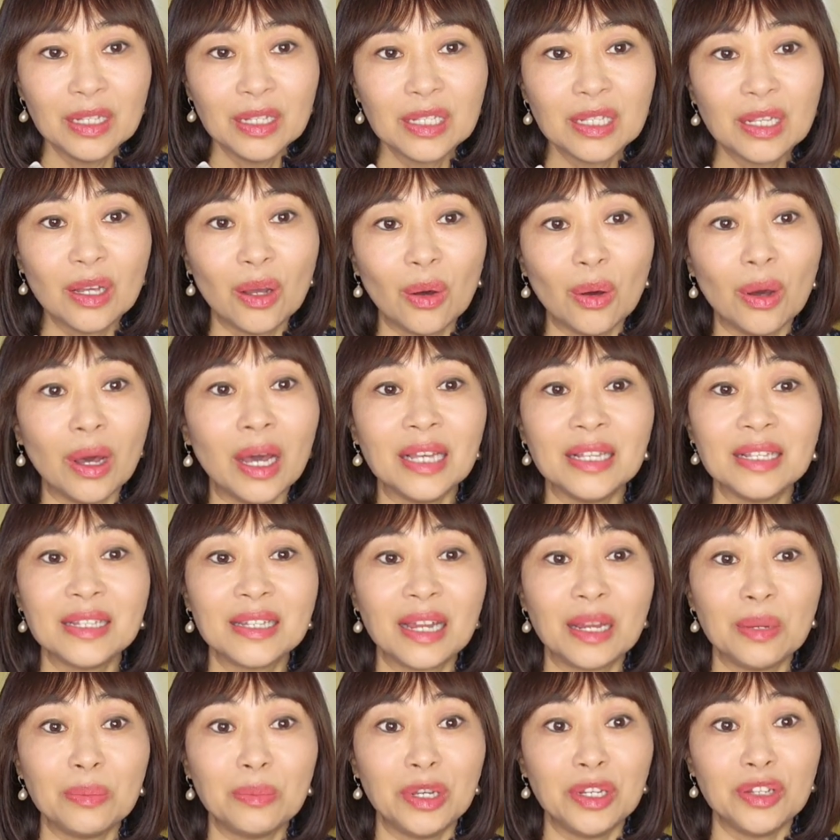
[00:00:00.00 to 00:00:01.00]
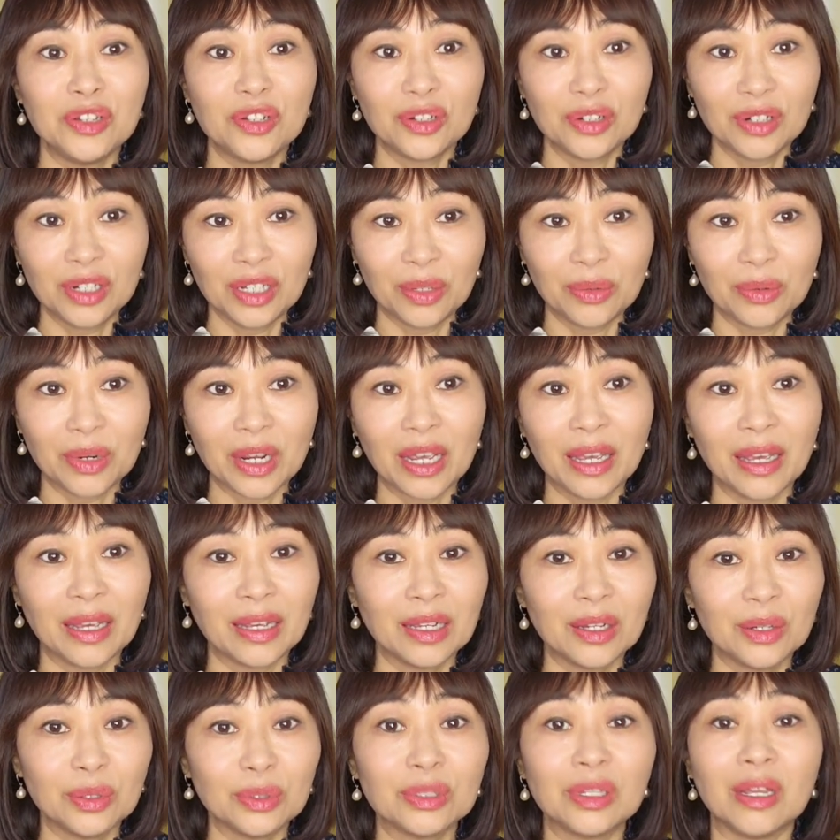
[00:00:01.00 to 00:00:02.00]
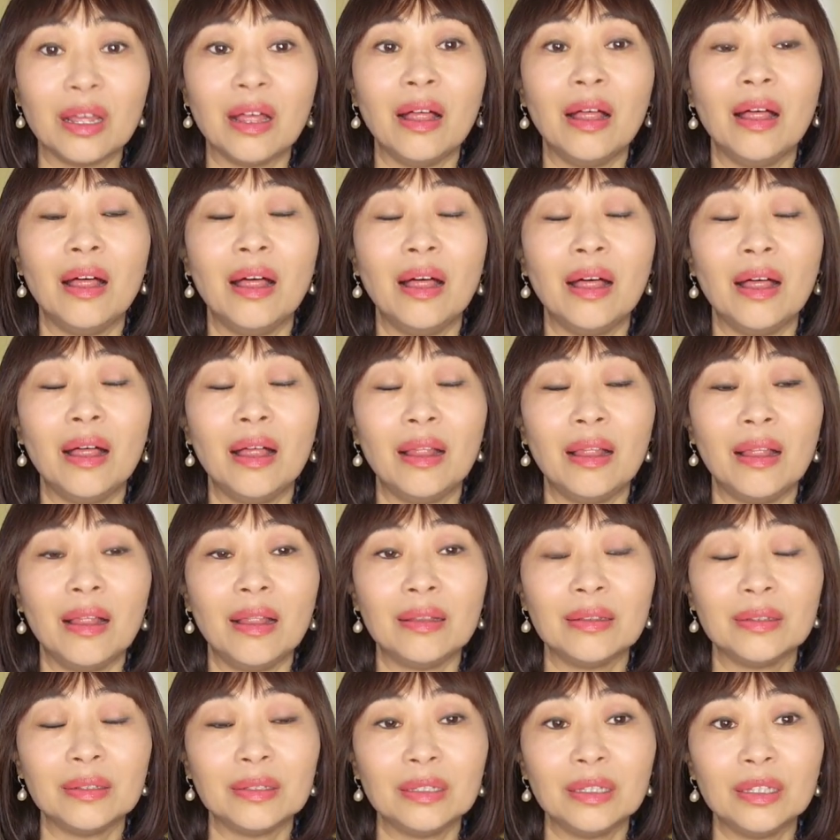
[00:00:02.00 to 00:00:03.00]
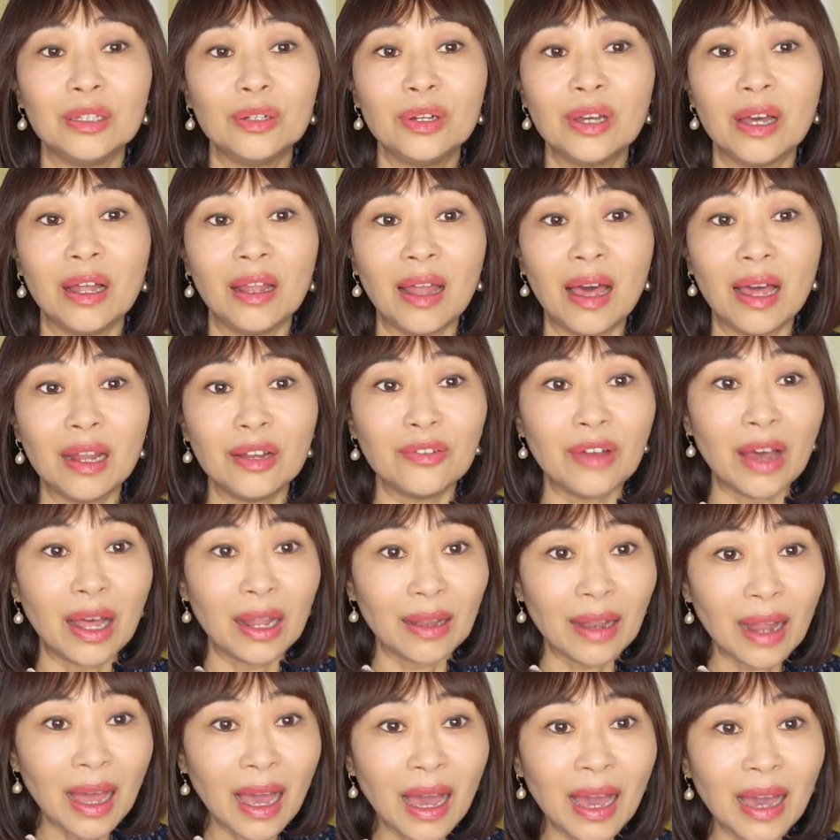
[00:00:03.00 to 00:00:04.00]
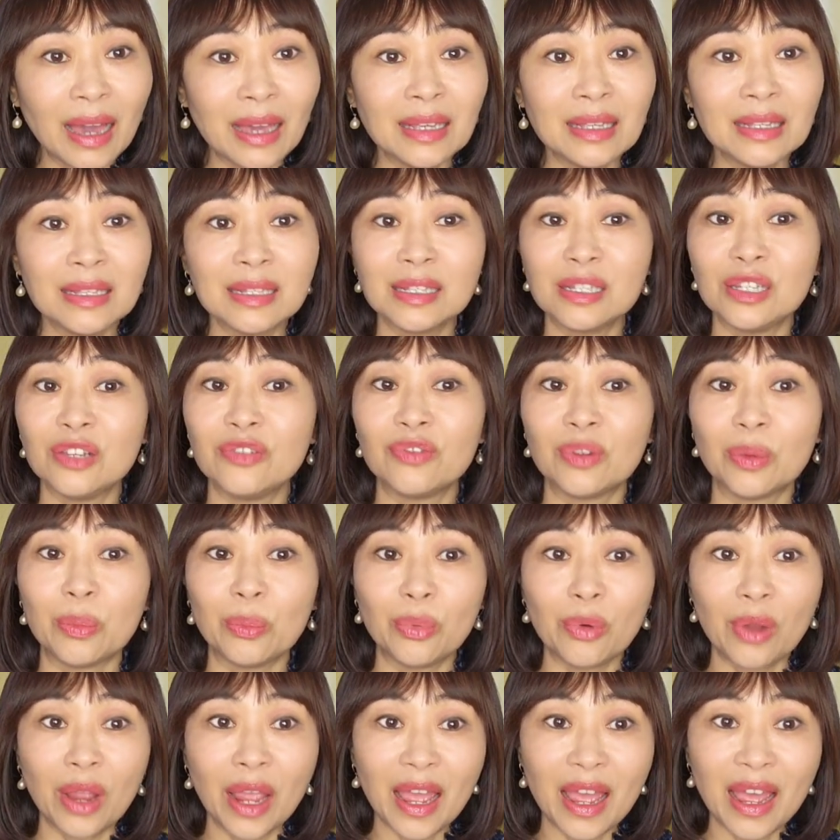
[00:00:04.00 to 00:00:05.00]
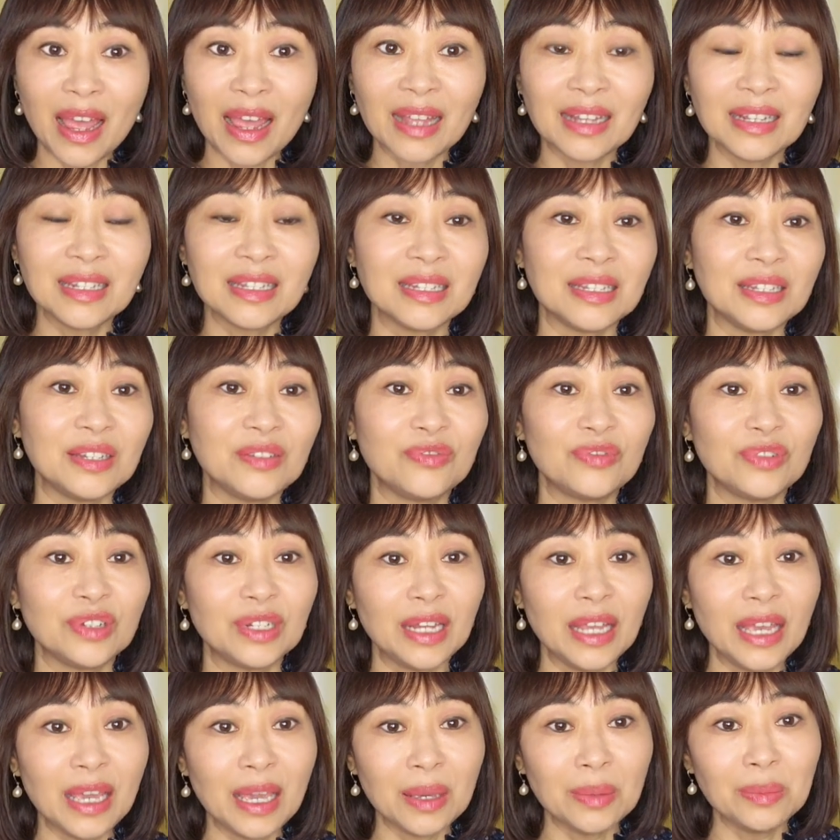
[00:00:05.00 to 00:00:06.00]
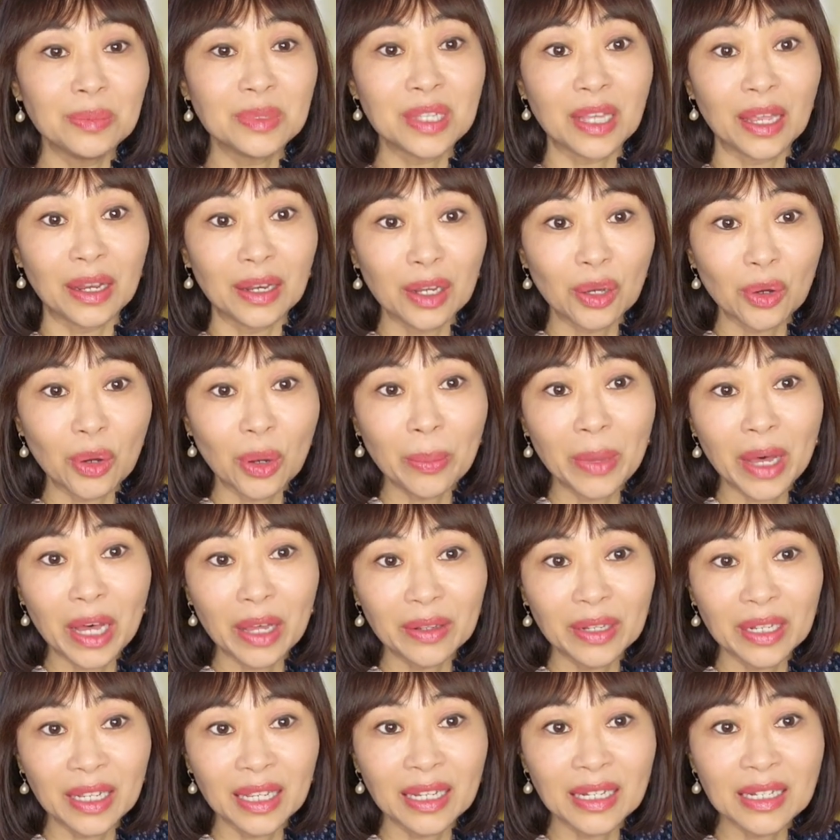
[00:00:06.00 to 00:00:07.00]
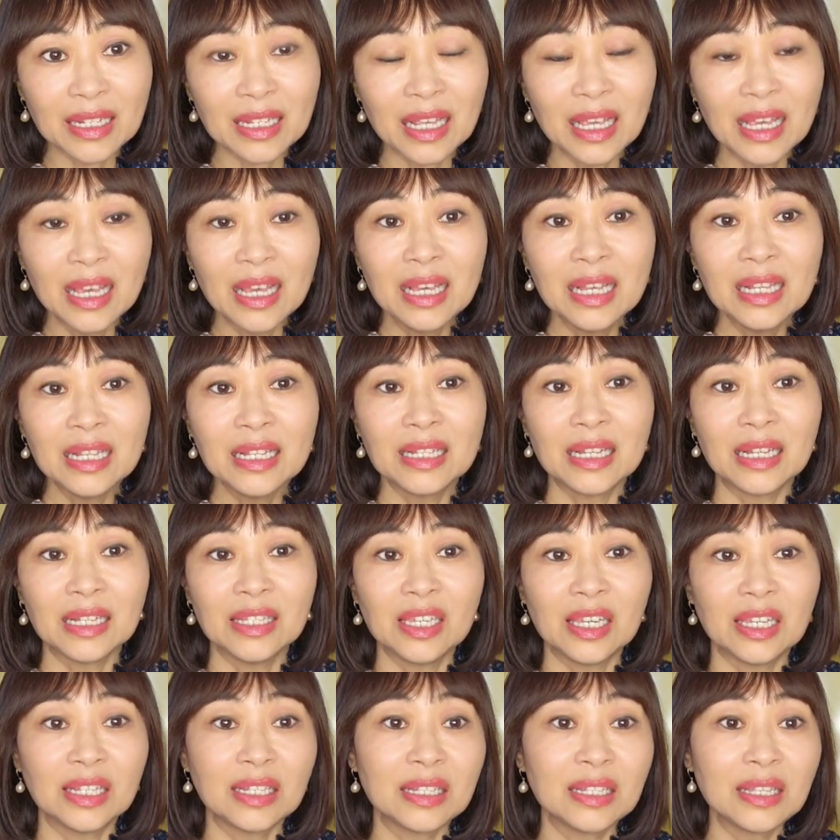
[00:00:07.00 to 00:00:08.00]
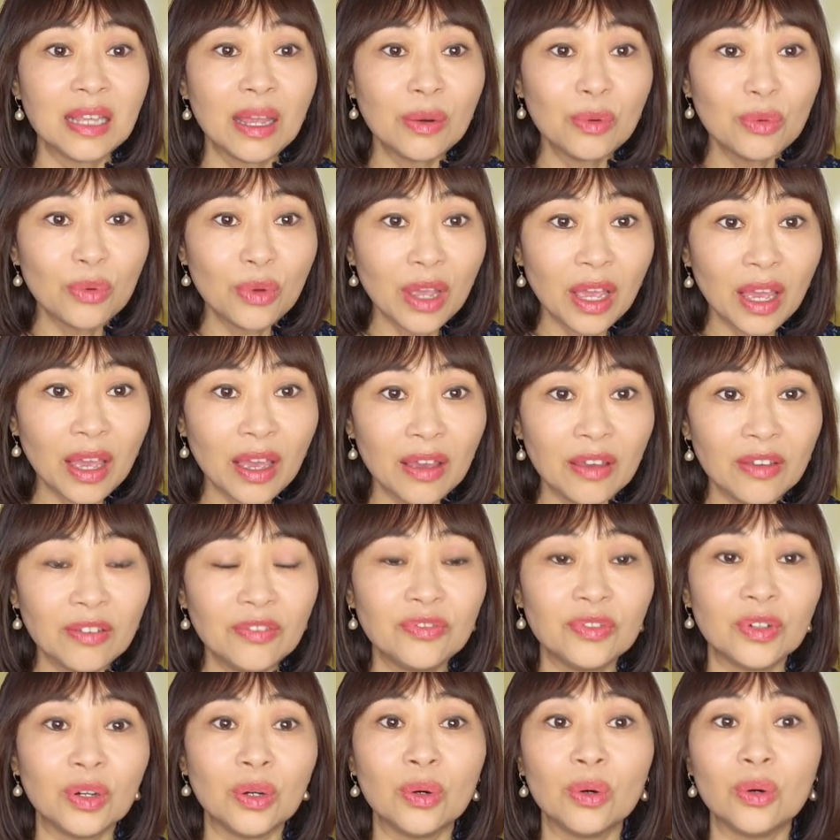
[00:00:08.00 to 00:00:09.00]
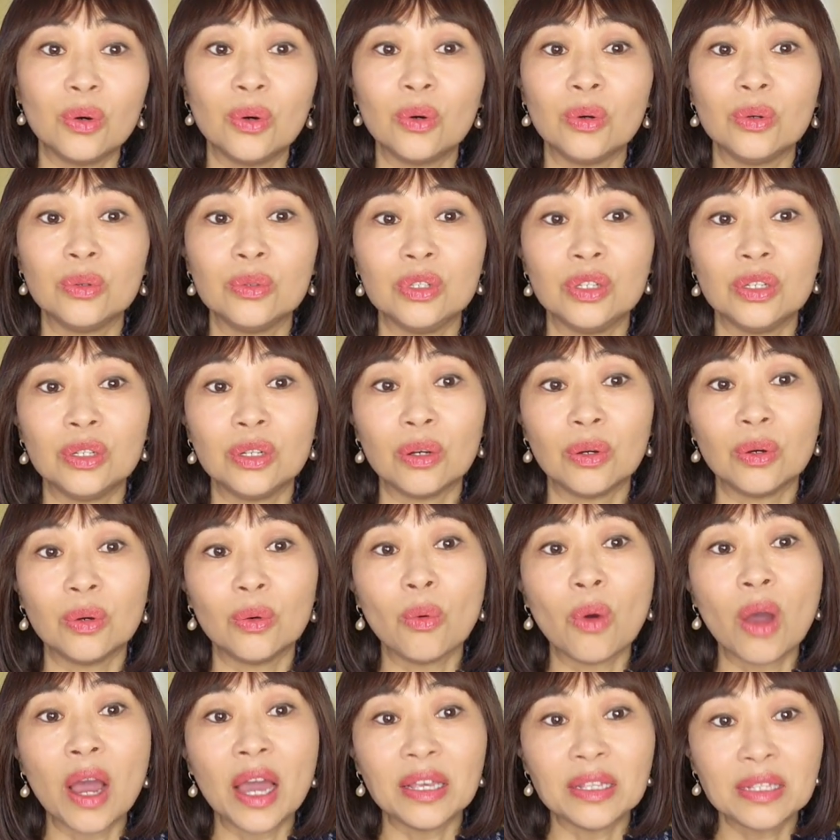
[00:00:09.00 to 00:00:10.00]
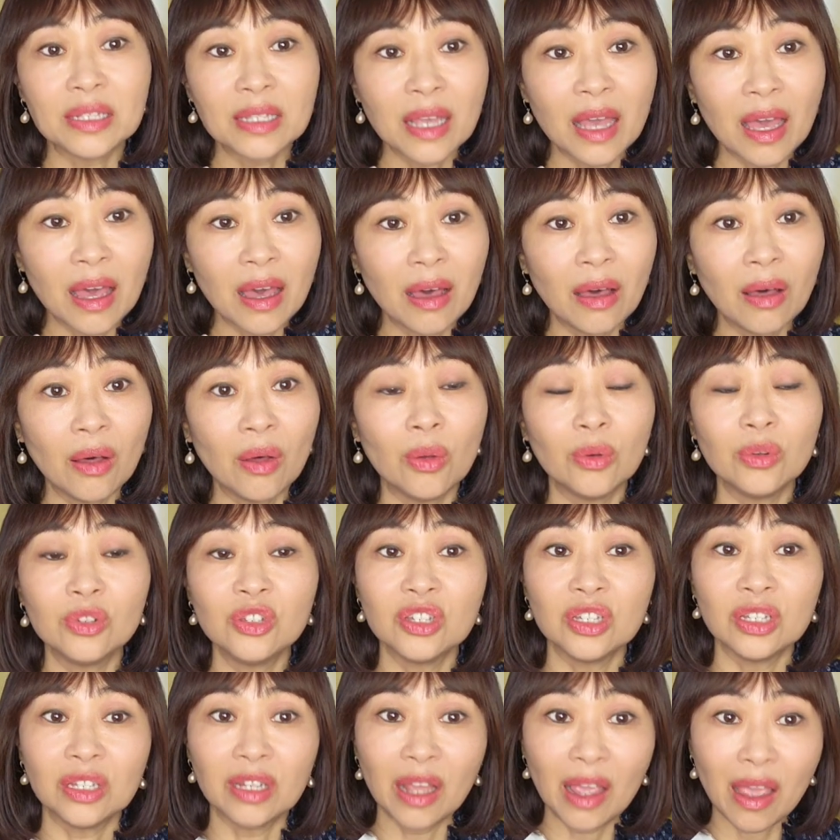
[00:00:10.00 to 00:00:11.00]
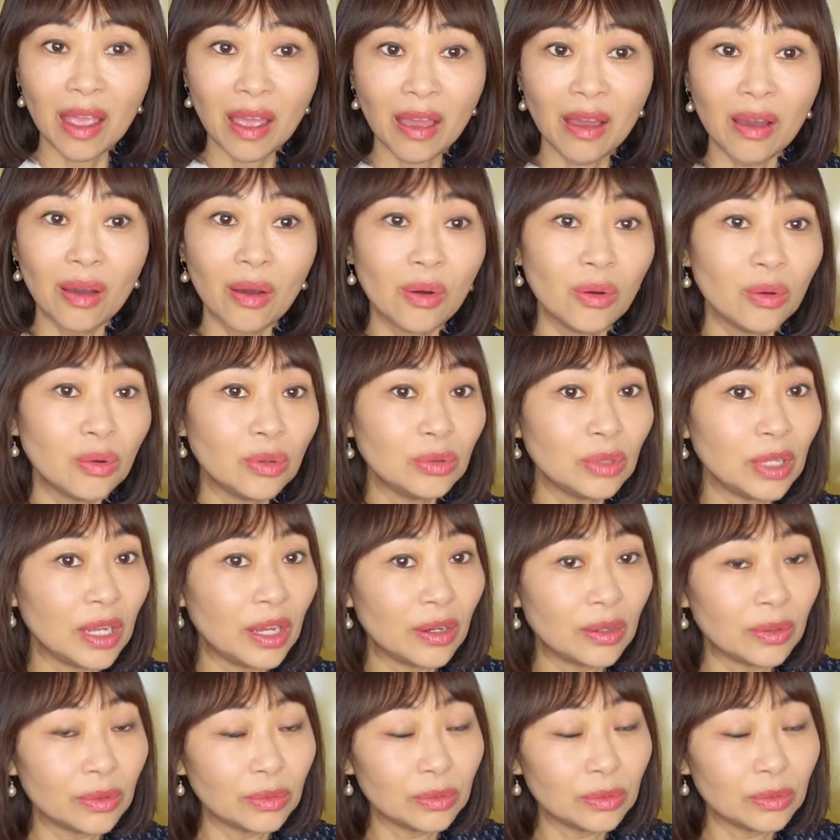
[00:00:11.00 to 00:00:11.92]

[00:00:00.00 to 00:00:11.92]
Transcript: So I started my journey, right? I go to look a lot of online, different brands, different names I know about it, such as Senreve or, YSL, Chanel,